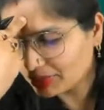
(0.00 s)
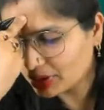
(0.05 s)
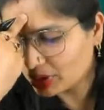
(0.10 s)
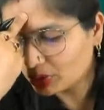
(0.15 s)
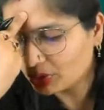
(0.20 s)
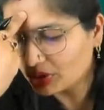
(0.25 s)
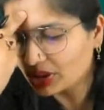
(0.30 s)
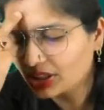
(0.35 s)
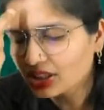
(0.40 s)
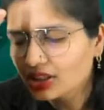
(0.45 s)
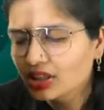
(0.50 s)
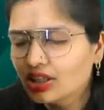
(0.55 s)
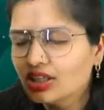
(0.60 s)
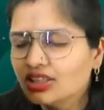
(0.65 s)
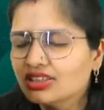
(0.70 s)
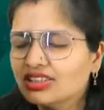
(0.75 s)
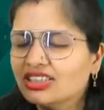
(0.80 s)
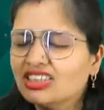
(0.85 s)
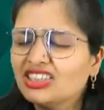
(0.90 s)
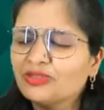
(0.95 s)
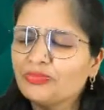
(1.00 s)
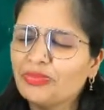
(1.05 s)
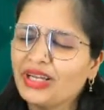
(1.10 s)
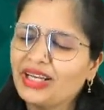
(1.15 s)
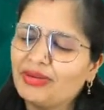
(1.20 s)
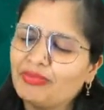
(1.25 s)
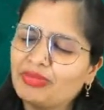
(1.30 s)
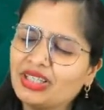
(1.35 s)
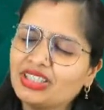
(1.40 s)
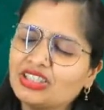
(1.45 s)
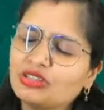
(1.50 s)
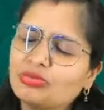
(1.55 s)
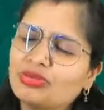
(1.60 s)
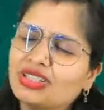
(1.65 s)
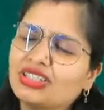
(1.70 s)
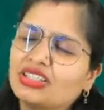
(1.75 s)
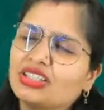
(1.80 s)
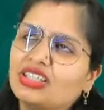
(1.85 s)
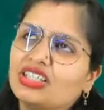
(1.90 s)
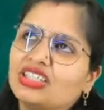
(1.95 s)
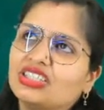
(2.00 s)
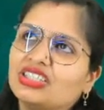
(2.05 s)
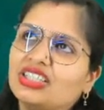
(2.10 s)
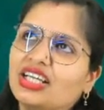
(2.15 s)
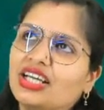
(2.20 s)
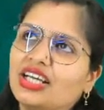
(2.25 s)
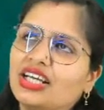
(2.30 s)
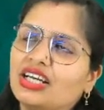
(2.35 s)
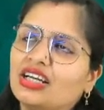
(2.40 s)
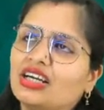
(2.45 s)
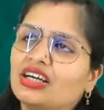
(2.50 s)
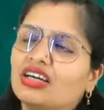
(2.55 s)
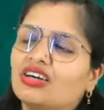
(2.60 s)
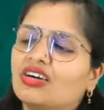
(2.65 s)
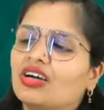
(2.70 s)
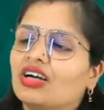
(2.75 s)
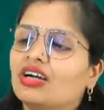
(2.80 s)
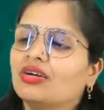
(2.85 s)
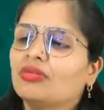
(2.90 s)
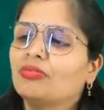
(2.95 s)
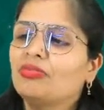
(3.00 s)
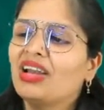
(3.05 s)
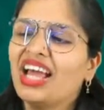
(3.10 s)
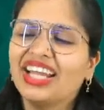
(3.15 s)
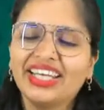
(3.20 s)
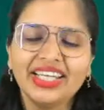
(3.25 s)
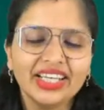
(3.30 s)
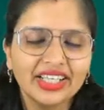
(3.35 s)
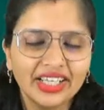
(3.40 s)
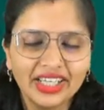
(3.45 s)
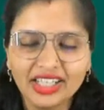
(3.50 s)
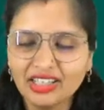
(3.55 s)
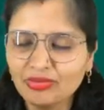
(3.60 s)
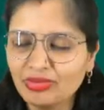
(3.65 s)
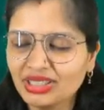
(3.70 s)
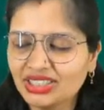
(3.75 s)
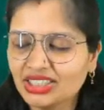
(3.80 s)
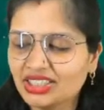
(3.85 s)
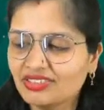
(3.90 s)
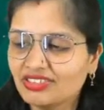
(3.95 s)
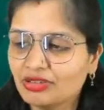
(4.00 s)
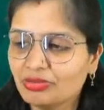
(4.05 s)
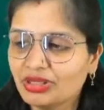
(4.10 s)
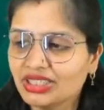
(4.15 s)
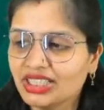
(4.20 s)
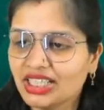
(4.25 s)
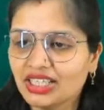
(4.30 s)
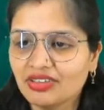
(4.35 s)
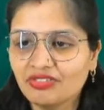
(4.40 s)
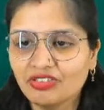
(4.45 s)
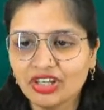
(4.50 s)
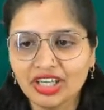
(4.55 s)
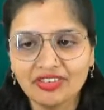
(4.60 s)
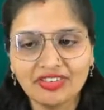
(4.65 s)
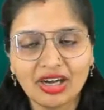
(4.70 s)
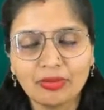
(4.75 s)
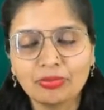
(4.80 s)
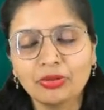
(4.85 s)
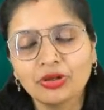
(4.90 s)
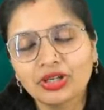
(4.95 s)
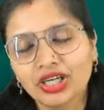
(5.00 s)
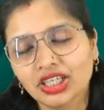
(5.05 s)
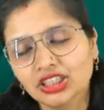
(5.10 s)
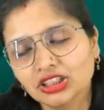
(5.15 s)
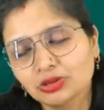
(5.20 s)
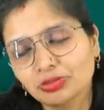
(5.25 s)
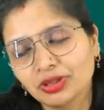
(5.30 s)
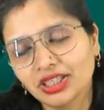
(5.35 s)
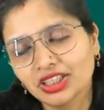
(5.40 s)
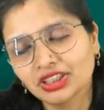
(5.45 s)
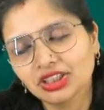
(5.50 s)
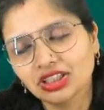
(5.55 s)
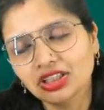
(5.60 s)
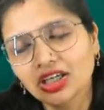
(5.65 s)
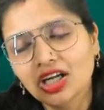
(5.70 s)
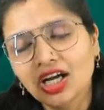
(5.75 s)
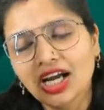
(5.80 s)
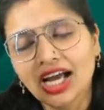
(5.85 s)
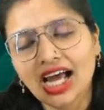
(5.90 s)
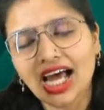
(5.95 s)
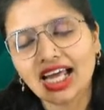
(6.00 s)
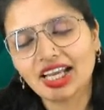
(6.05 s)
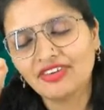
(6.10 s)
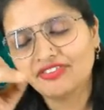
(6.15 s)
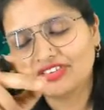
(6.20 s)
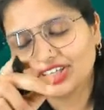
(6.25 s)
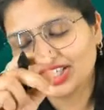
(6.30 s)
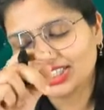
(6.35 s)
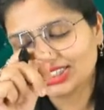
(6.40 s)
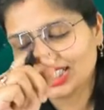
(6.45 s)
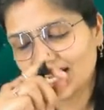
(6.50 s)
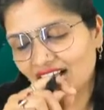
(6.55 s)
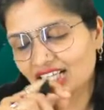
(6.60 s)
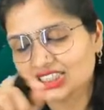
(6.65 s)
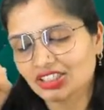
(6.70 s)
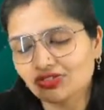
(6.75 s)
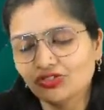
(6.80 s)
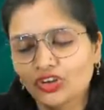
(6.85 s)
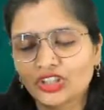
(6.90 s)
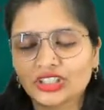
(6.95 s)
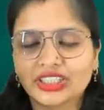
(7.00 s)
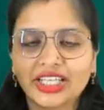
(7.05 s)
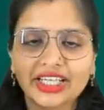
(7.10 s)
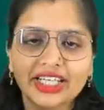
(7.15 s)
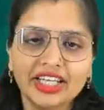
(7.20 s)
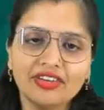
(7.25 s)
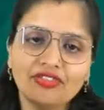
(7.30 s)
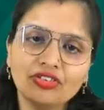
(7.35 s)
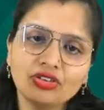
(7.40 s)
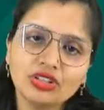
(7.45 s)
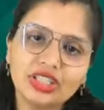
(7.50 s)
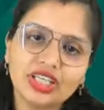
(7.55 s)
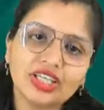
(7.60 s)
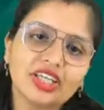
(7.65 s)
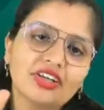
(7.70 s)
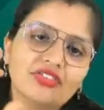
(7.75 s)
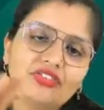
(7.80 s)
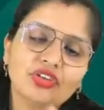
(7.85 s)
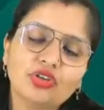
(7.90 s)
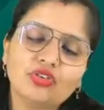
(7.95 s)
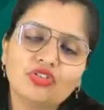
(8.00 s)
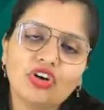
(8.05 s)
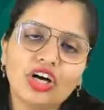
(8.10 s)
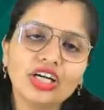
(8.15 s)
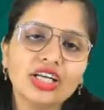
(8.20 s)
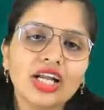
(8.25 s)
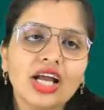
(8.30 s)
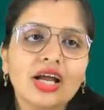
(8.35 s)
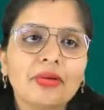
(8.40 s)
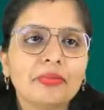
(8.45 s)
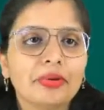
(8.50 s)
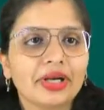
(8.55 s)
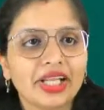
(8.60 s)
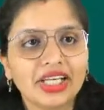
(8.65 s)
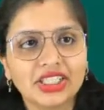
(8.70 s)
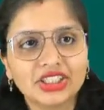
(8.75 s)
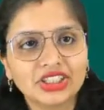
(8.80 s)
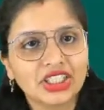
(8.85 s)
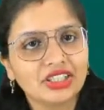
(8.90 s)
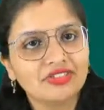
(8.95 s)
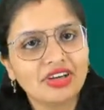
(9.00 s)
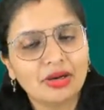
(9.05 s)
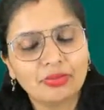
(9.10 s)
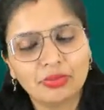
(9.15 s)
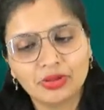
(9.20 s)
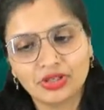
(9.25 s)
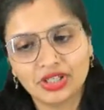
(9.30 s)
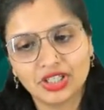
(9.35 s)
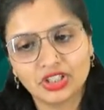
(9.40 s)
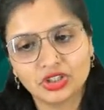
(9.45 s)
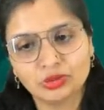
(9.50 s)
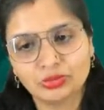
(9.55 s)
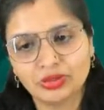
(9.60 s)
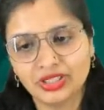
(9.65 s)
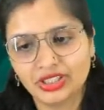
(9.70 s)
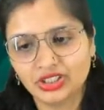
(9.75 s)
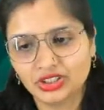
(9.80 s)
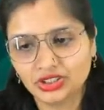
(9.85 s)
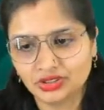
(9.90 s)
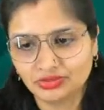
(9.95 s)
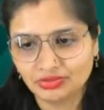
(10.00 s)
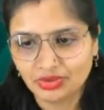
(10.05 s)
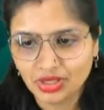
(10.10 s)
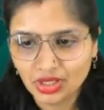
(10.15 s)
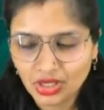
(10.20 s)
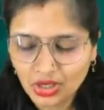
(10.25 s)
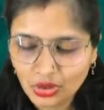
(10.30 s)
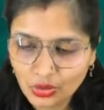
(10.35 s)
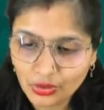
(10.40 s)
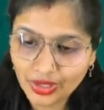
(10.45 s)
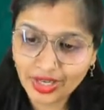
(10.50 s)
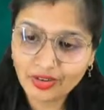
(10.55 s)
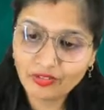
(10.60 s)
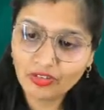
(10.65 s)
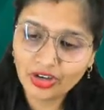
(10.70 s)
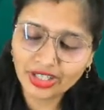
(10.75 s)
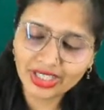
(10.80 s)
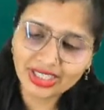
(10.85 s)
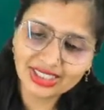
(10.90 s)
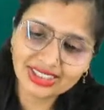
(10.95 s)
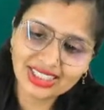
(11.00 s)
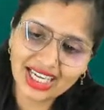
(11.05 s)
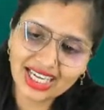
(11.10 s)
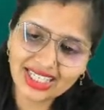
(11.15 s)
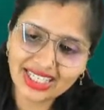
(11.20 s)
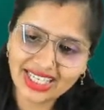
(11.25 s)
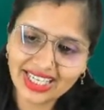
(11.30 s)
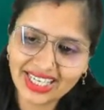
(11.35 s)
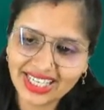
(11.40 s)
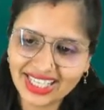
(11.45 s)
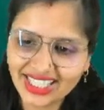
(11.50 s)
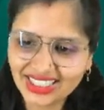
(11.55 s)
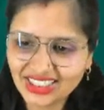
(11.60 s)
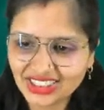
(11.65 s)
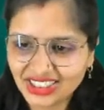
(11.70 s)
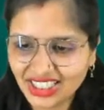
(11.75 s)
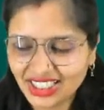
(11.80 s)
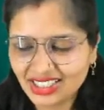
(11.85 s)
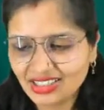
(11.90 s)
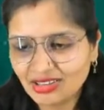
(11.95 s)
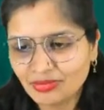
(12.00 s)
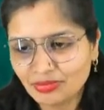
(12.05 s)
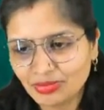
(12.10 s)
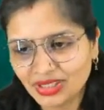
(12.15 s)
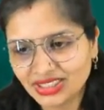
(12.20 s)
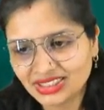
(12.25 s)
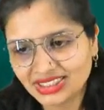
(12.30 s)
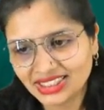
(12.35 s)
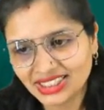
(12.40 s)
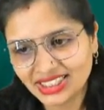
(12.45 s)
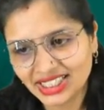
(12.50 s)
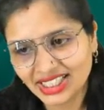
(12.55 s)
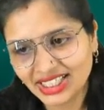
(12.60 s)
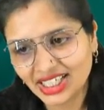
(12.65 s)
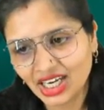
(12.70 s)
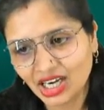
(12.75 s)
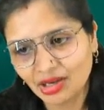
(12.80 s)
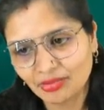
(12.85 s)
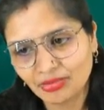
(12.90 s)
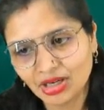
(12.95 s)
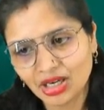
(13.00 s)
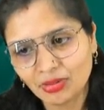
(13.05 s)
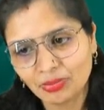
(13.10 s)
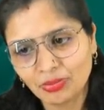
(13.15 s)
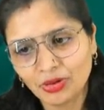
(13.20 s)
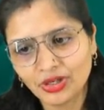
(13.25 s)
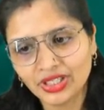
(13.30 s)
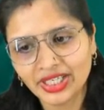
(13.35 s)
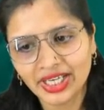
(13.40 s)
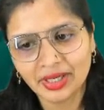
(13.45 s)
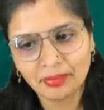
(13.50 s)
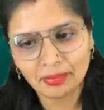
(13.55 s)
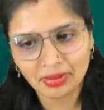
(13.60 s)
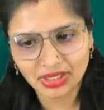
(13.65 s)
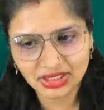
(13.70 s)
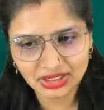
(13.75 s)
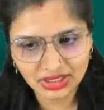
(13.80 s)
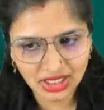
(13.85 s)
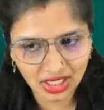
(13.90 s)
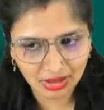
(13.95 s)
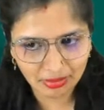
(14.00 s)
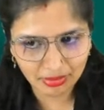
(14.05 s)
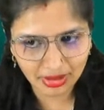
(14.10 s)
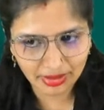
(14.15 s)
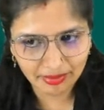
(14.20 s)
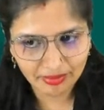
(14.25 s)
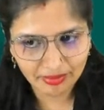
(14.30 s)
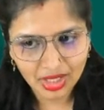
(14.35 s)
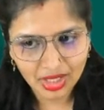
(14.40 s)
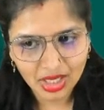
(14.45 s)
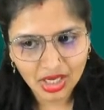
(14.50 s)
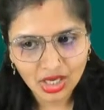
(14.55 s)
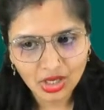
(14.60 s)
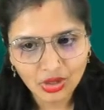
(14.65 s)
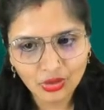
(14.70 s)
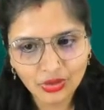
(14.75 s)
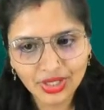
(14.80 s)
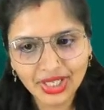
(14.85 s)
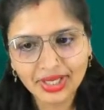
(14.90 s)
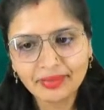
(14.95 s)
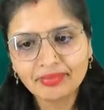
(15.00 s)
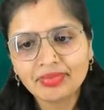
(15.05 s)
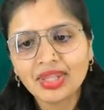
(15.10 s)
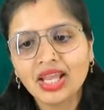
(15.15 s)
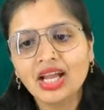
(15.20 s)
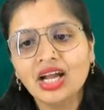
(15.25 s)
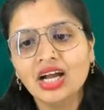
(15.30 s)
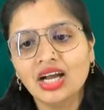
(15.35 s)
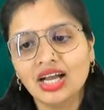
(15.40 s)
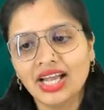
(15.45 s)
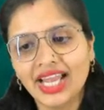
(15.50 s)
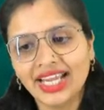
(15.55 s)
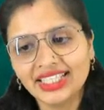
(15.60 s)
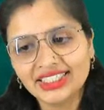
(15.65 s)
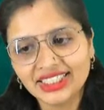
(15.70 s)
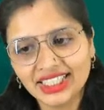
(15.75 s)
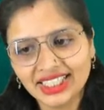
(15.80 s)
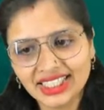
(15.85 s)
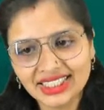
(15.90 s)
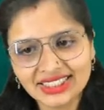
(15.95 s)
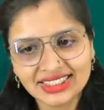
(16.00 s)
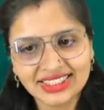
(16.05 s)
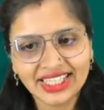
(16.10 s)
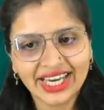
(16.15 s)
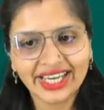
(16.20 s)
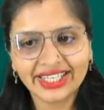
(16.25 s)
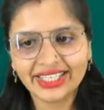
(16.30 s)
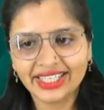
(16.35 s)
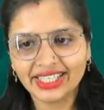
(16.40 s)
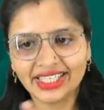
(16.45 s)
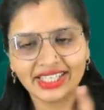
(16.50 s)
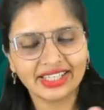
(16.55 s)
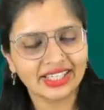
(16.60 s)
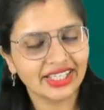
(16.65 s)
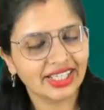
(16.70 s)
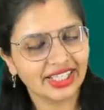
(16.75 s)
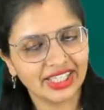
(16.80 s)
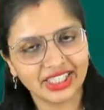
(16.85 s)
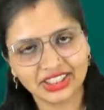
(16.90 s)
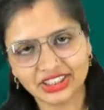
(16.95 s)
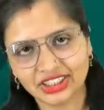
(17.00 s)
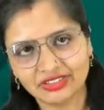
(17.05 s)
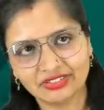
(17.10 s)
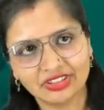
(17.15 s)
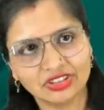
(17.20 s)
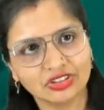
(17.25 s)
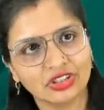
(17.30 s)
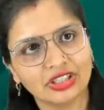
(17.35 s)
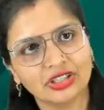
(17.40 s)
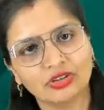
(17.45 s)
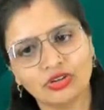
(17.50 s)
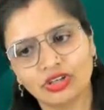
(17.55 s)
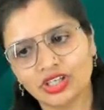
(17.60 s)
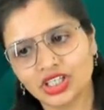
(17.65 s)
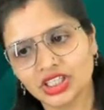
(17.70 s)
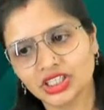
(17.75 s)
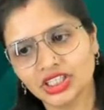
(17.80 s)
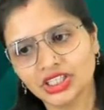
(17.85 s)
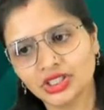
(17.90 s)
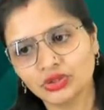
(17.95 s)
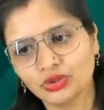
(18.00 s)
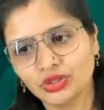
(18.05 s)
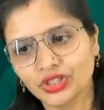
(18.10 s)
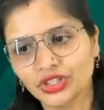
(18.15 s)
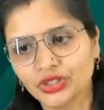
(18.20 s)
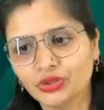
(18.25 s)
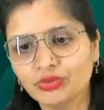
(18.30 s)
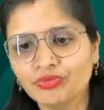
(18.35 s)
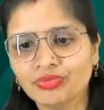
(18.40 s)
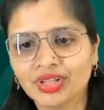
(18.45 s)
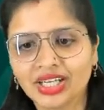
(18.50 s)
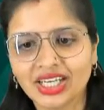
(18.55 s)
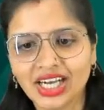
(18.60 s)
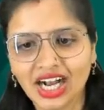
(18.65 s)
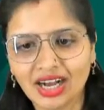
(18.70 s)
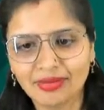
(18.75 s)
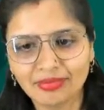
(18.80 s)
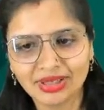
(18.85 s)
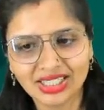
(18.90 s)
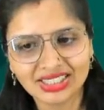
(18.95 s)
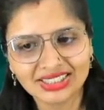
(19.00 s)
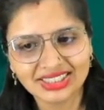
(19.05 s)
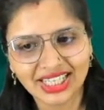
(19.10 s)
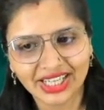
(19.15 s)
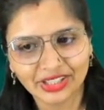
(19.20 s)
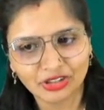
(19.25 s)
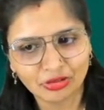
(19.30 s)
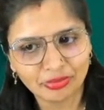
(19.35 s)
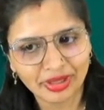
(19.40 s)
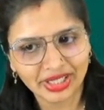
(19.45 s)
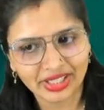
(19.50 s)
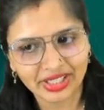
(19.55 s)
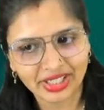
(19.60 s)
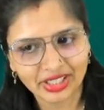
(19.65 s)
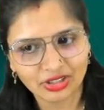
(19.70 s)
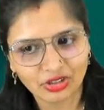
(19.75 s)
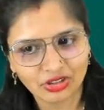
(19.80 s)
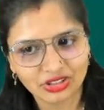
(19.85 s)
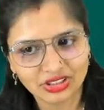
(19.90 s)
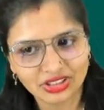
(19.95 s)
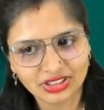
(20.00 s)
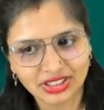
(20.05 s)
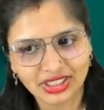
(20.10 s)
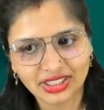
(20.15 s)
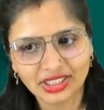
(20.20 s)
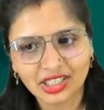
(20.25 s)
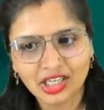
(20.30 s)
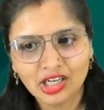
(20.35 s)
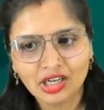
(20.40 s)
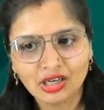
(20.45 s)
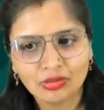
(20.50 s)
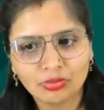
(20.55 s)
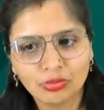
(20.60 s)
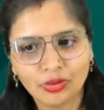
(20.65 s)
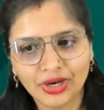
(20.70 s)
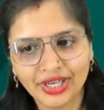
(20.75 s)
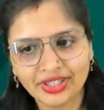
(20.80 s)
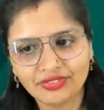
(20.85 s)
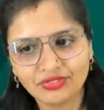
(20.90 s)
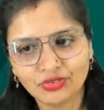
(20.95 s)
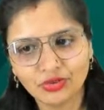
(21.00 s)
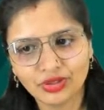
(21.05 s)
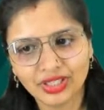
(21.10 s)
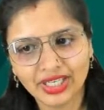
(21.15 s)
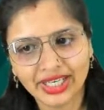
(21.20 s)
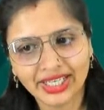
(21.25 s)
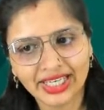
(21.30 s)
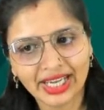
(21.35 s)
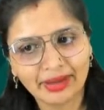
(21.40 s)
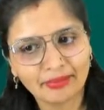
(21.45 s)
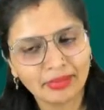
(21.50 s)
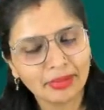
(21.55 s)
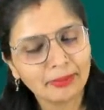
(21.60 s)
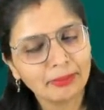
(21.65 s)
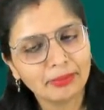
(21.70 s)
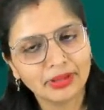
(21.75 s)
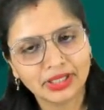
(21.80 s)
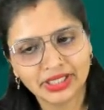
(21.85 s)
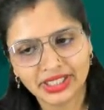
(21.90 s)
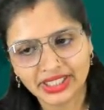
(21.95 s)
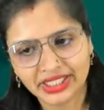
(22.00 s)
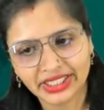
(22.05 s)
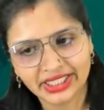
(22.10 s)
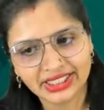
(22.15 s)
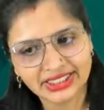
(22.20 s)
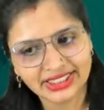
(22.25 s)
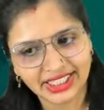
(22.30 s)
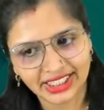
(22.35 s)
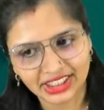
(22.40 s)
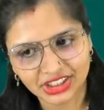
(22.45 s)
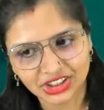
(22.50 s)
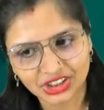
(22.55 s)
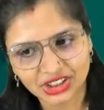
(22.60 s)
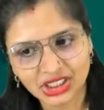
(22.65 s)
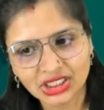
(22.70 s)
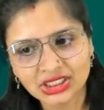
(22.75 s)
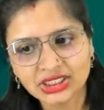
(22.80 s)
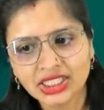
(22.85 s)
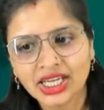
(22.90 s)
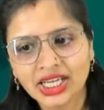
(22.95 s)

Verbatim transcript: told, since Penman's method is there, Blaney-Cradle method will be there for evapotranspiration, and if it is asked what they give you what? Potential evapotranspiration. Okay, what is that? AHN plus EA gamma upon A plus gamma. Okay, HN is net heat radiation, which I already told you. Gamma is psychometric constant, 0.49 mm per degree Celsius.